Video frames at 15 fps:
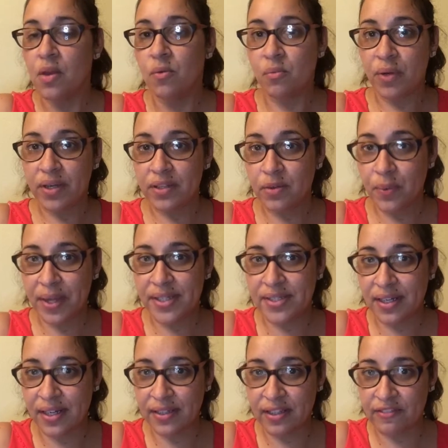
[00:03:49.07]
One of the ways
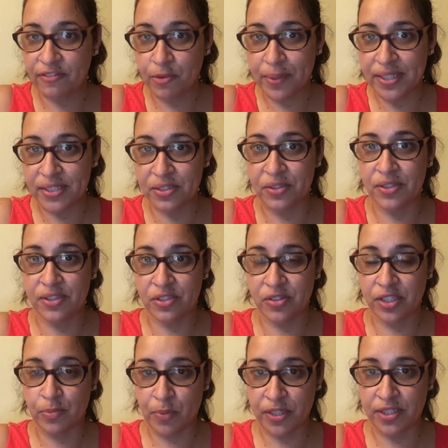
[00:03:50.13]
that I love for my students to
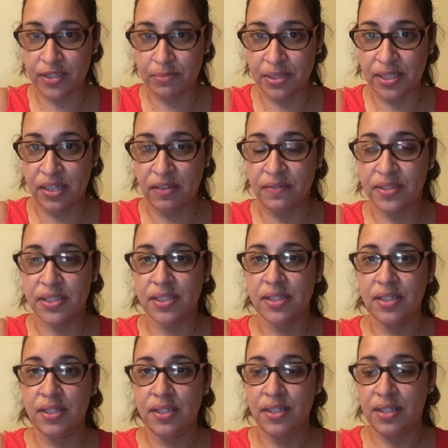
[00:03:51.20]
express themselves
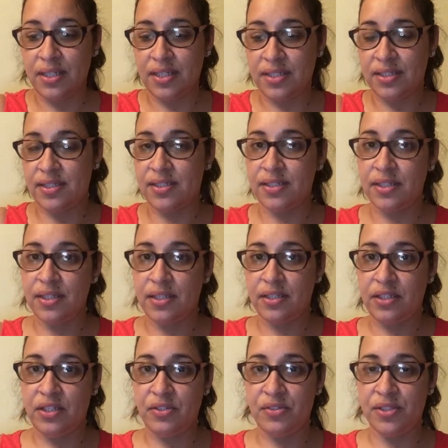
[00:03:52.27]
is
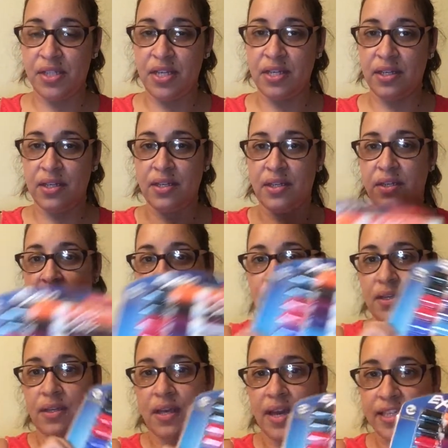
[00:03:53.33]
using
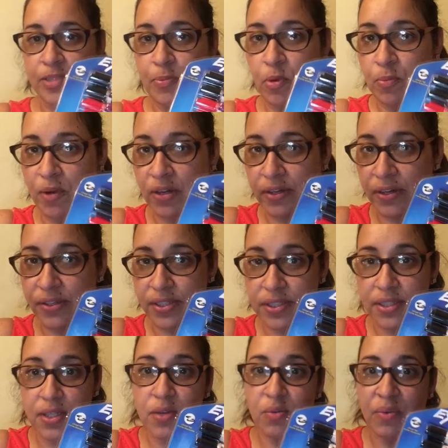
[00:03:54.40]
Expo markers.
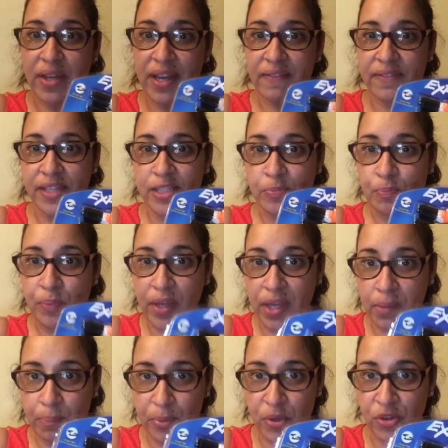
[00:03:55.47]
We have these
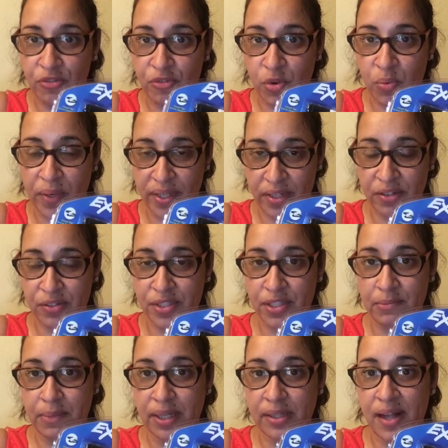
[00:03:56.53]
big, beautiful windows
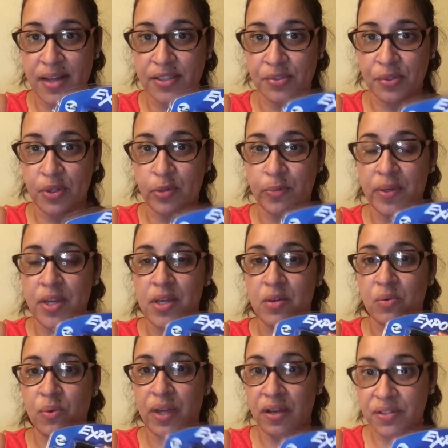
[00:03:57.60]
in my classroom.
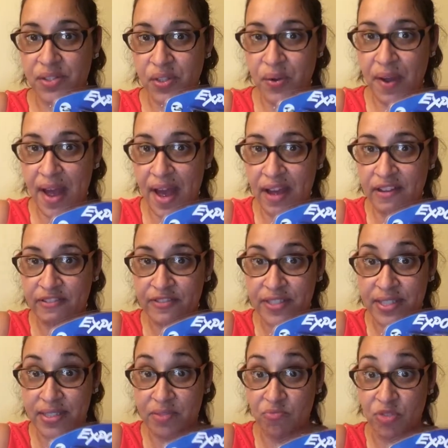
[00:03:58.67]
We also have
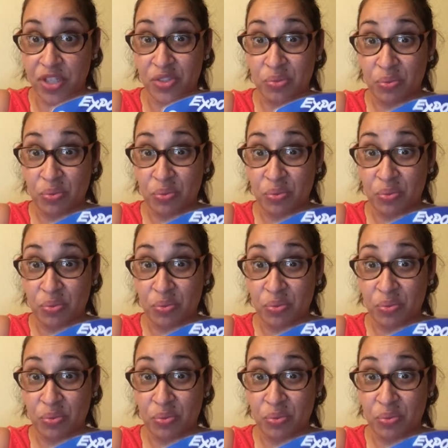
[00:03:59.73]
these